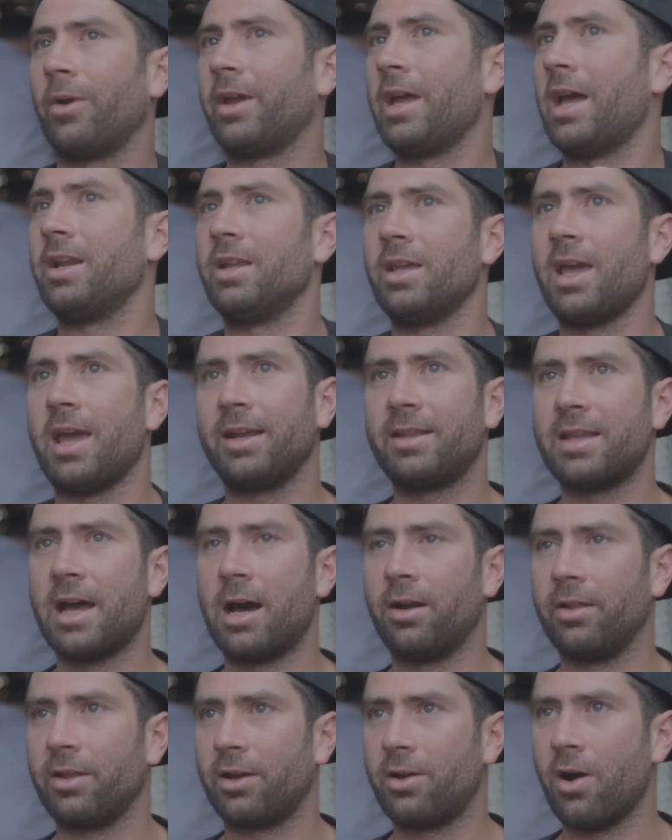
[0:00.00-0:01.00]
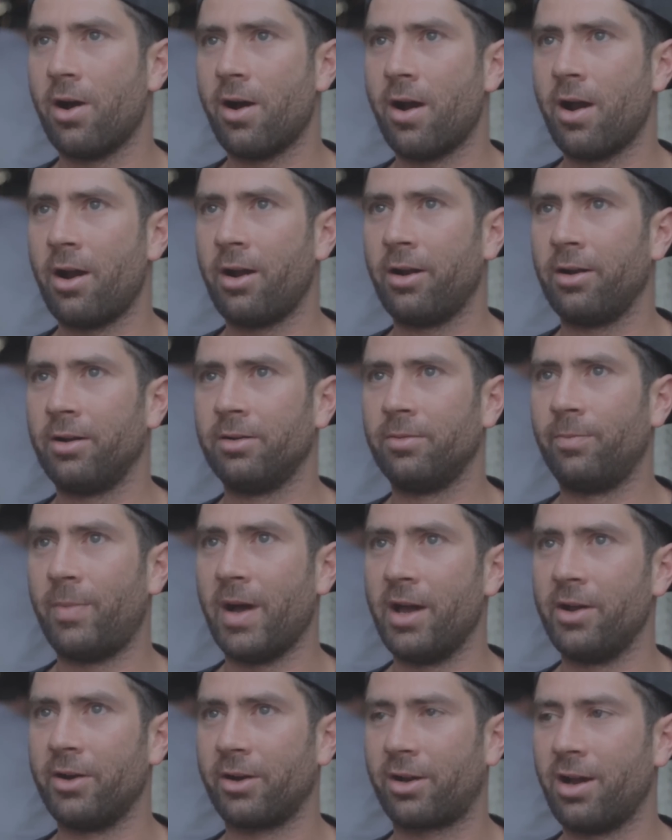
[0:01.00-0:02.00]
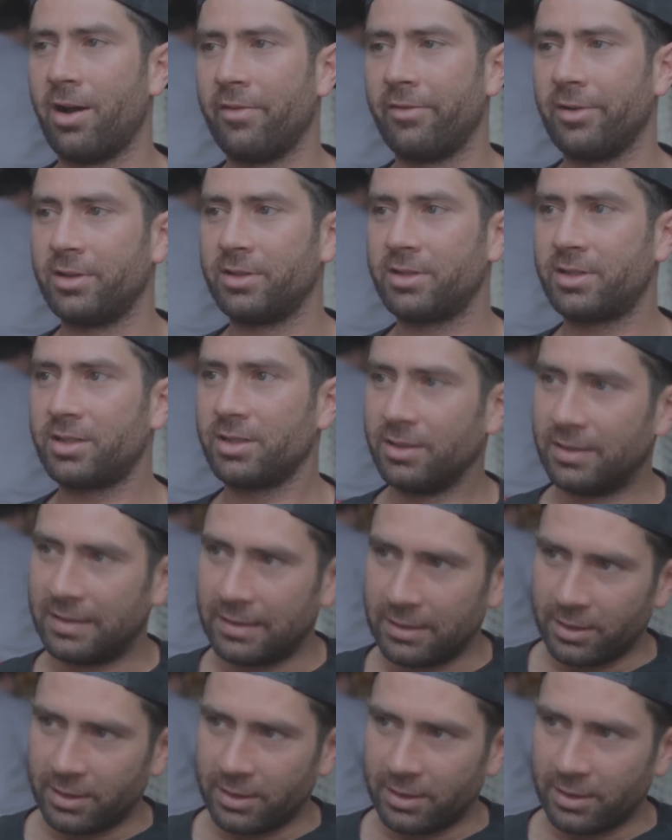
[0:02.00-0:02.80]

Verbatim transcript: we're getting yanked out of the car by undercovers.